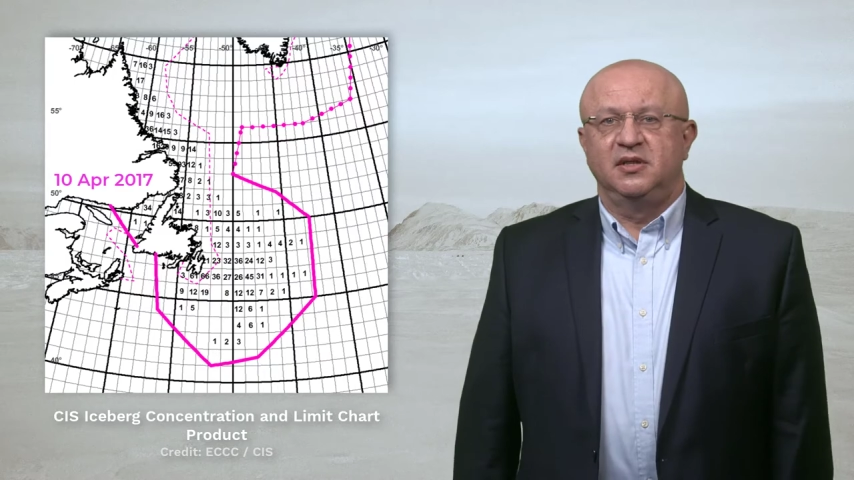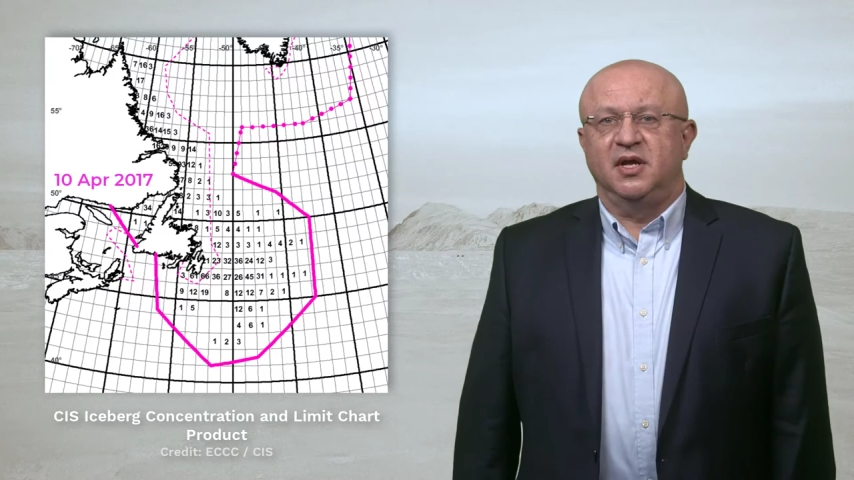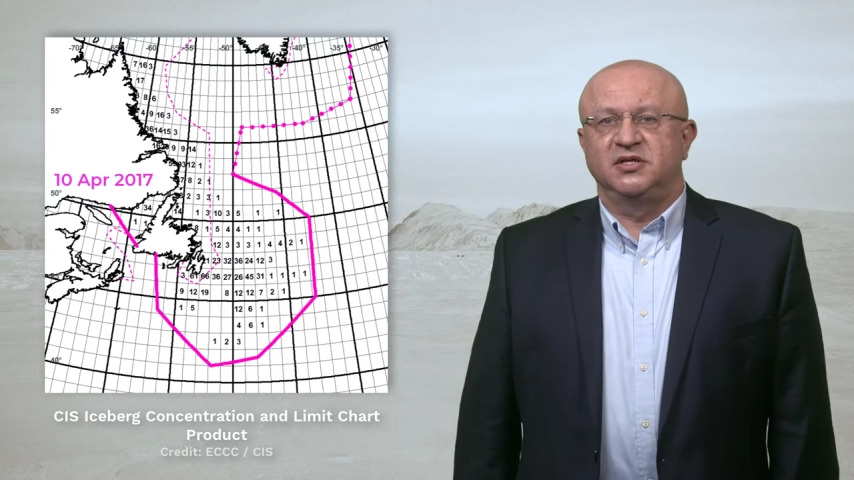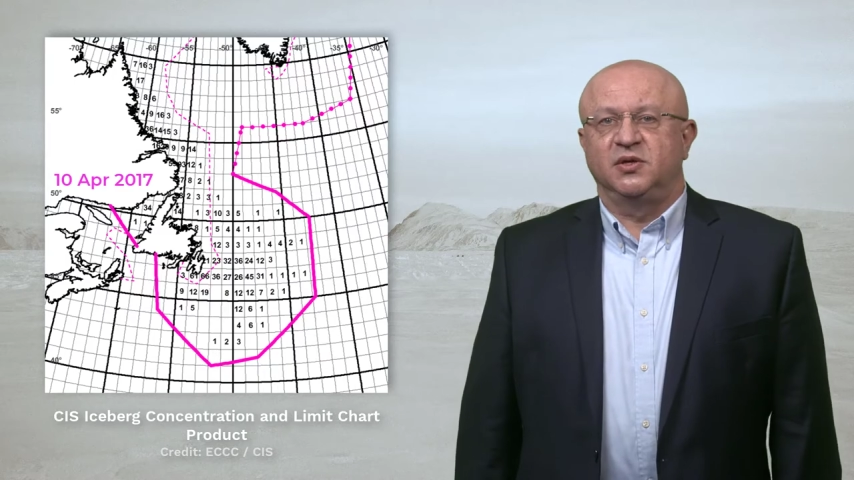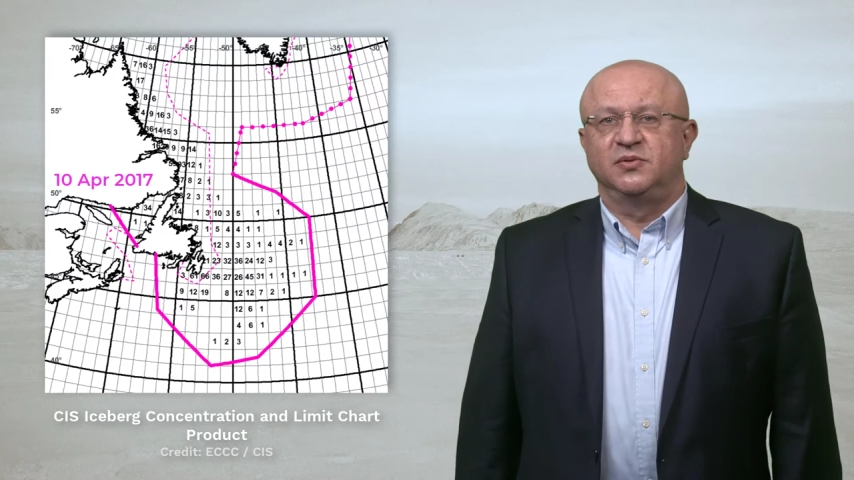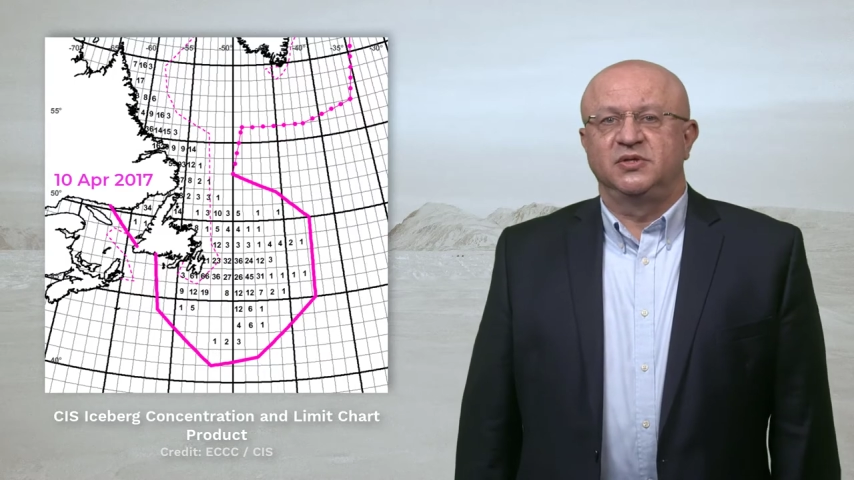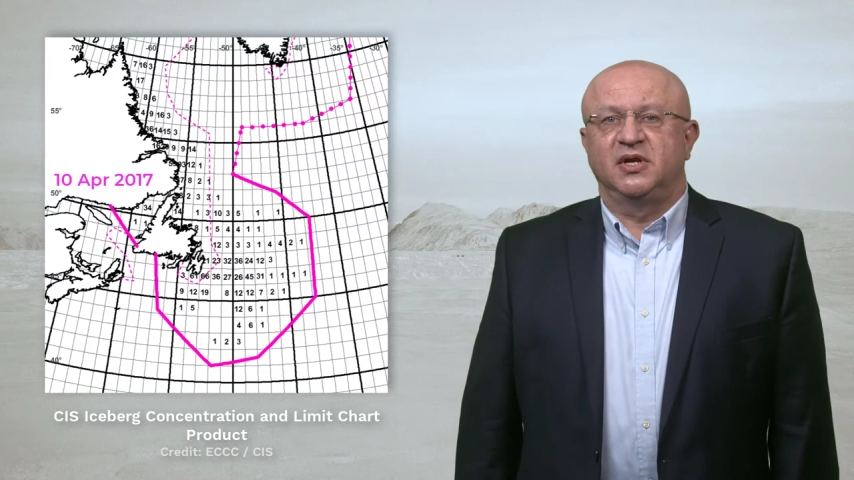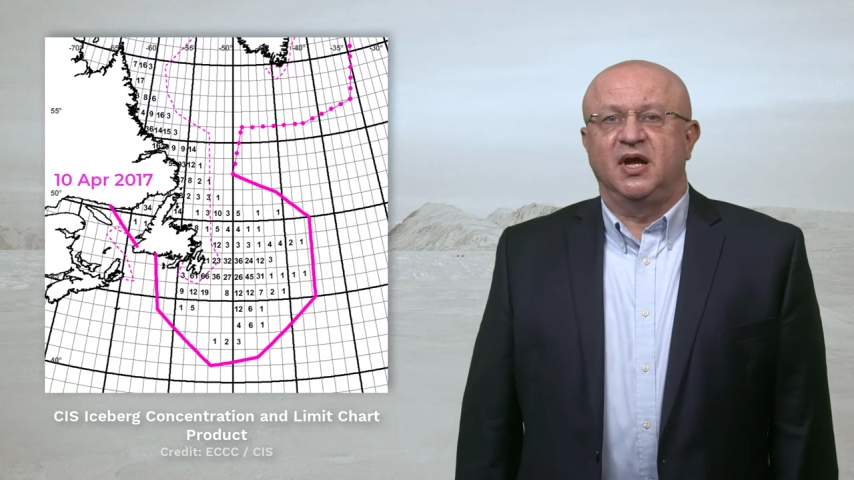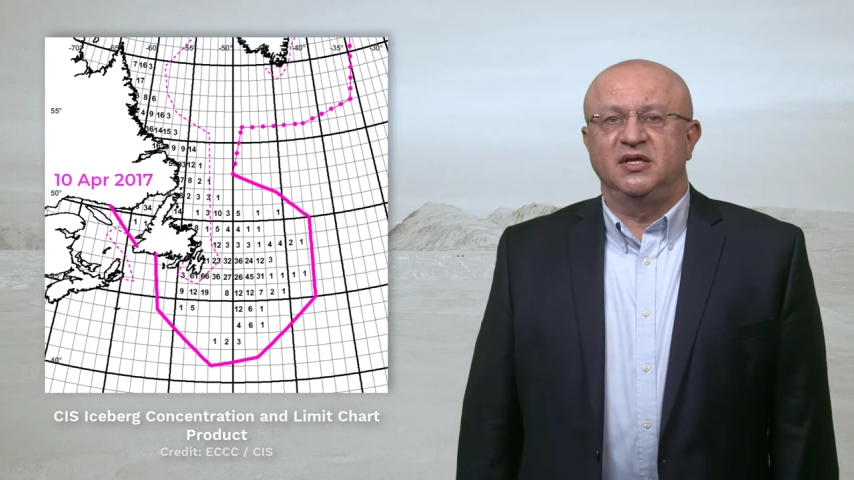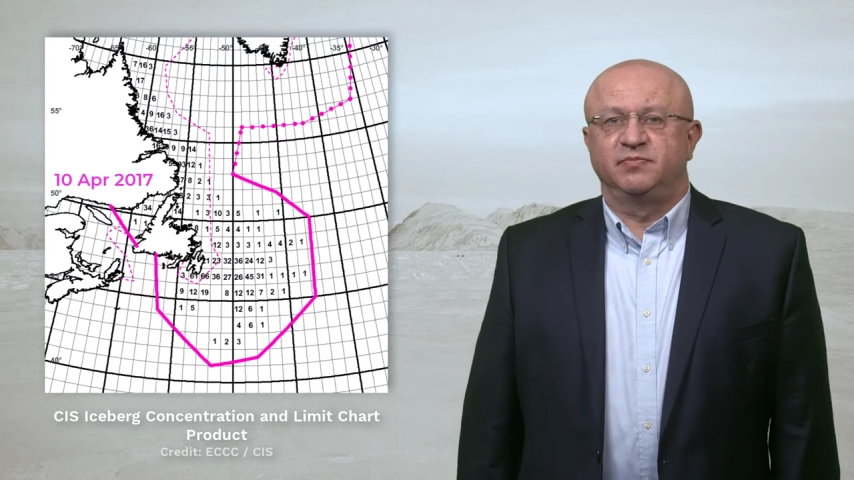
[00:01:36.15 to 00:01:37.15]
that shows
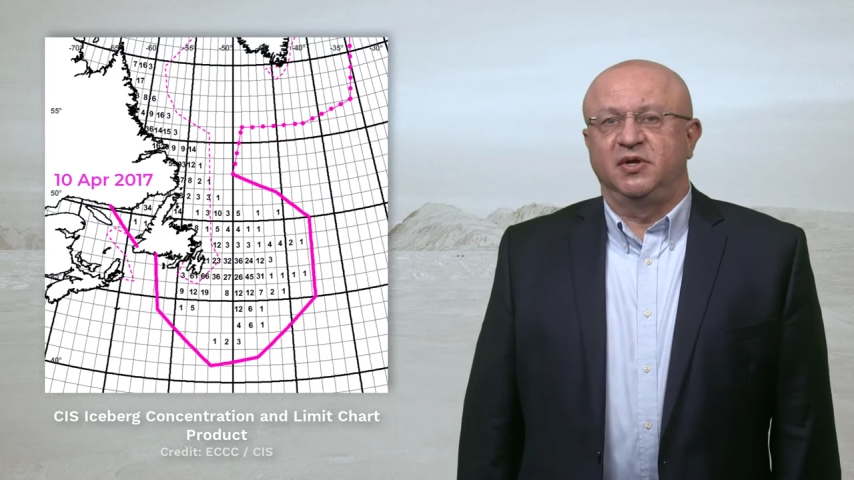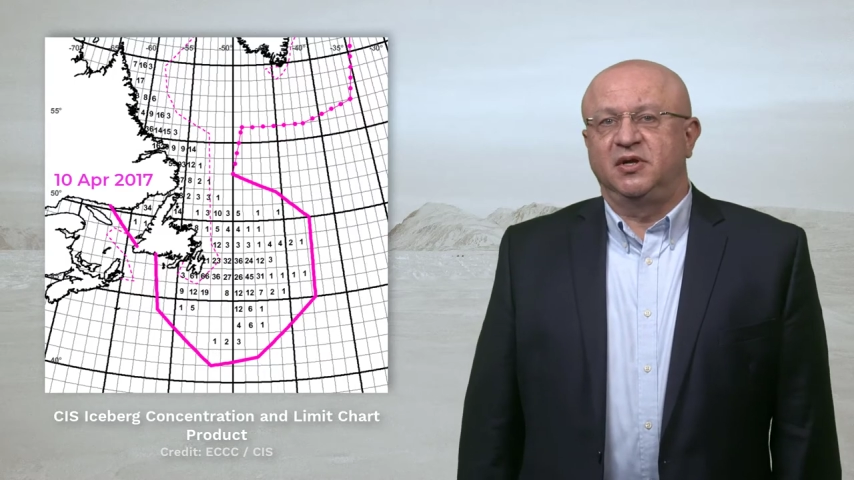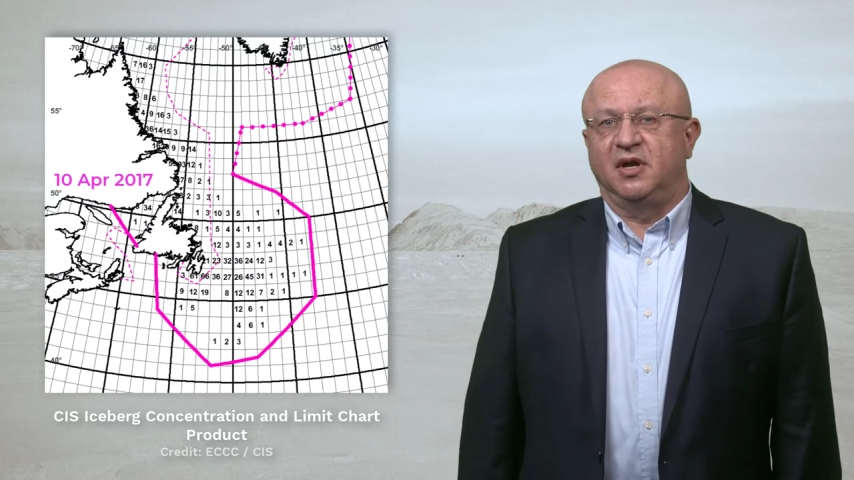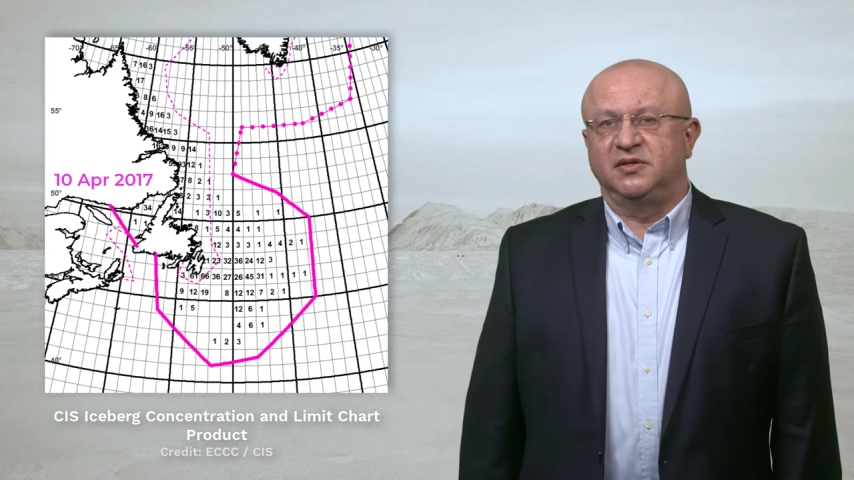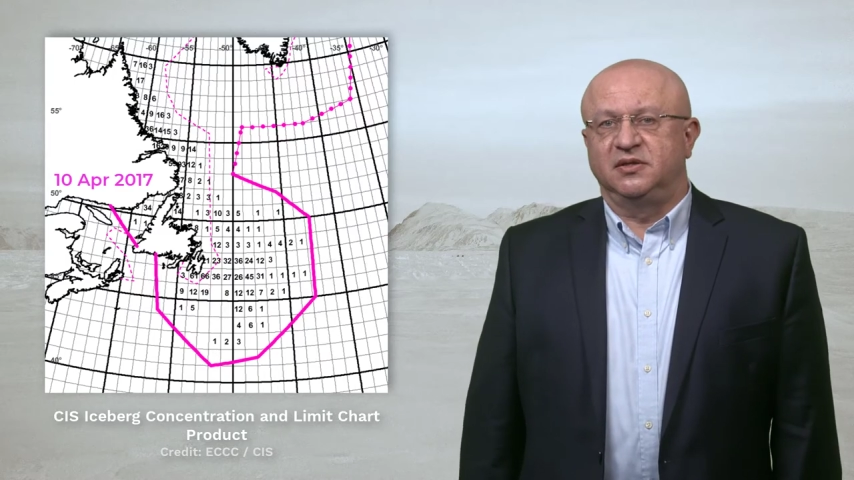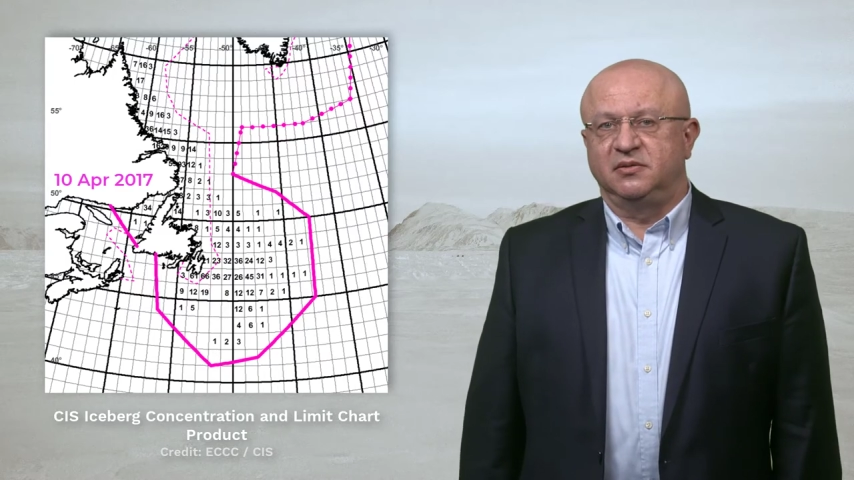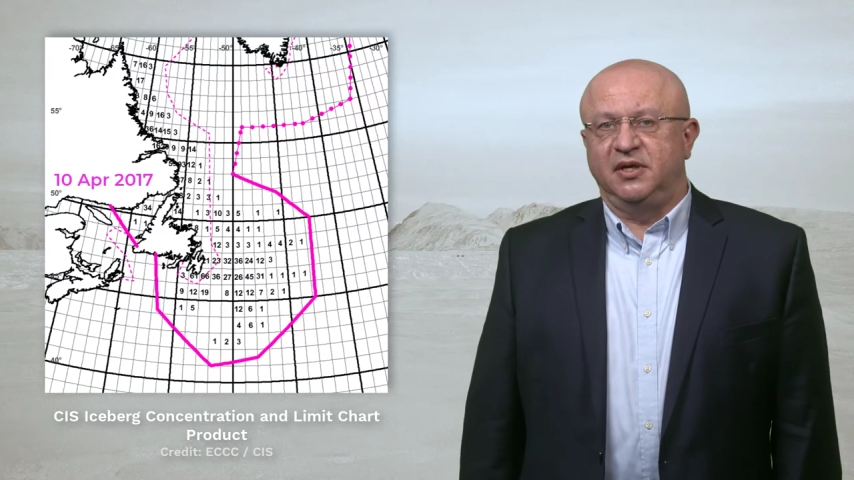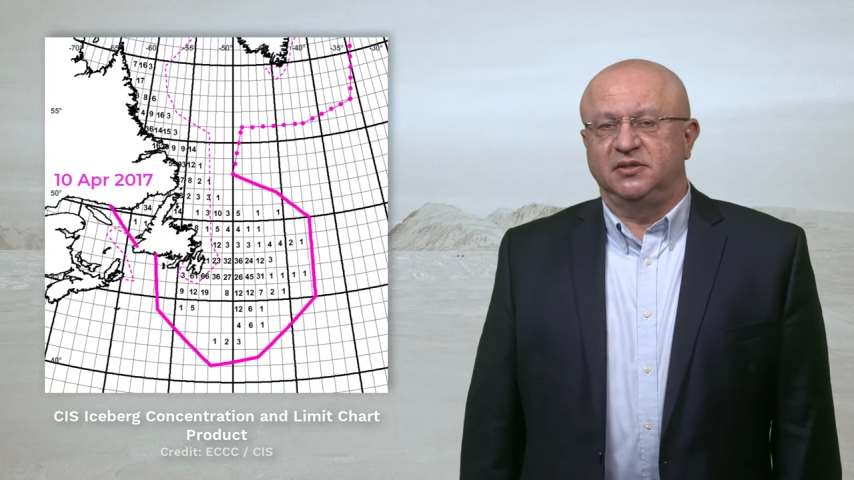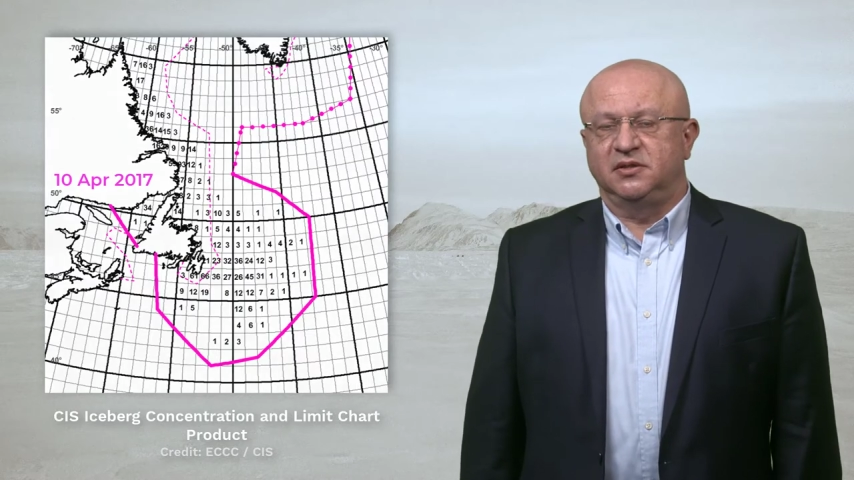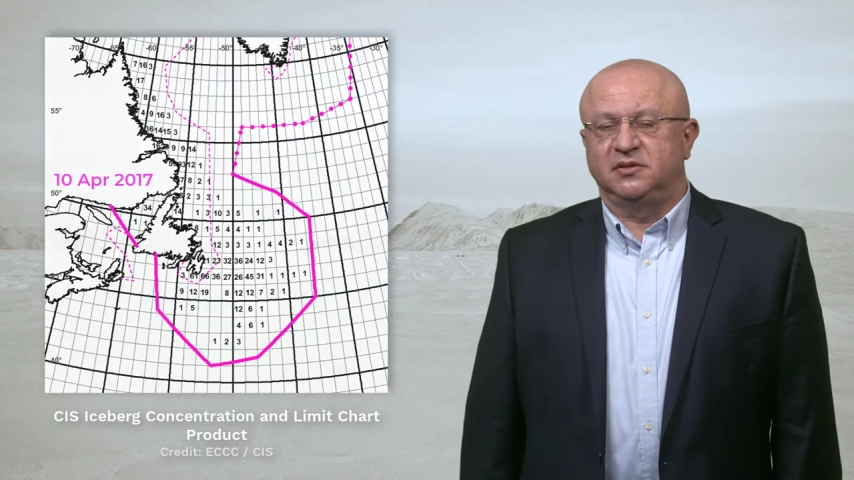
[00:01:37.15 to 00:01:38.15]
iceberg
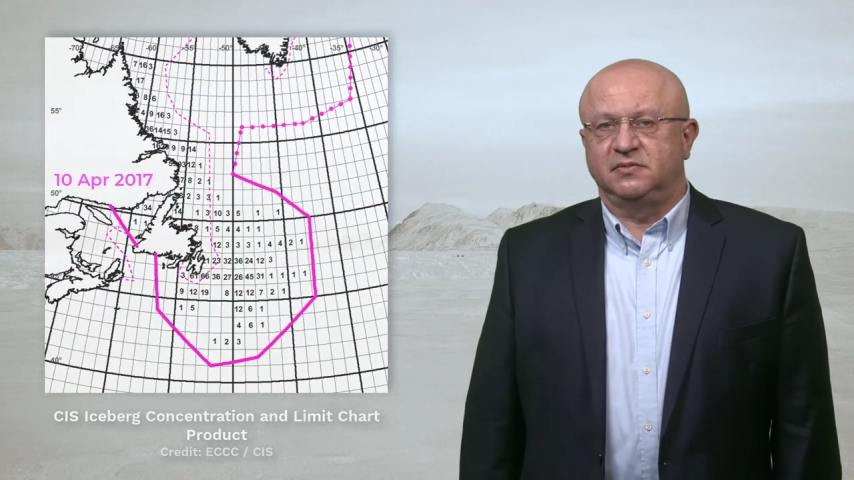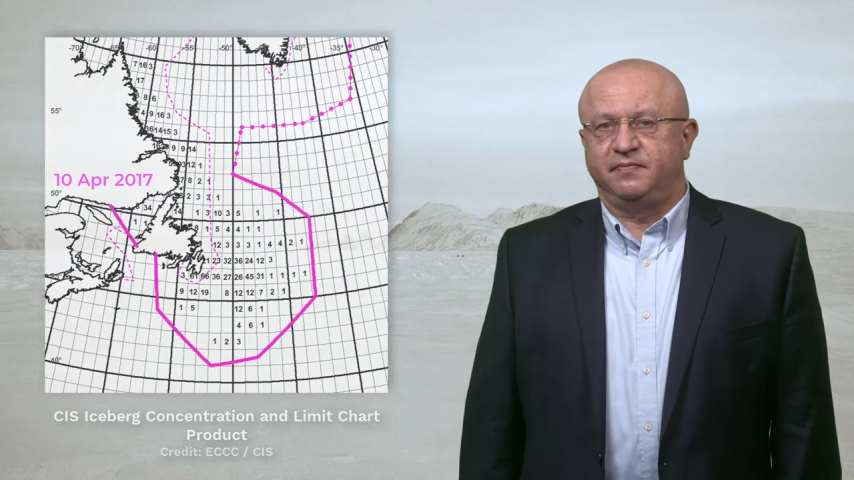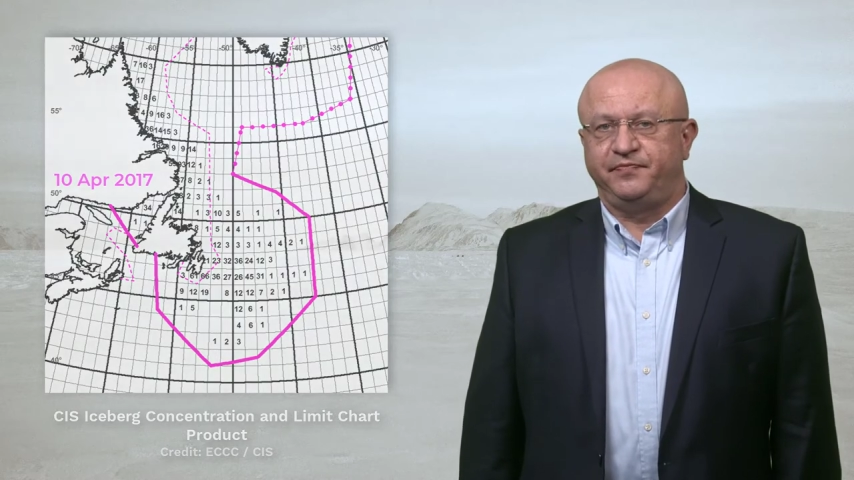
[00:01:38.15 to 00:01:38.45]
concentrations.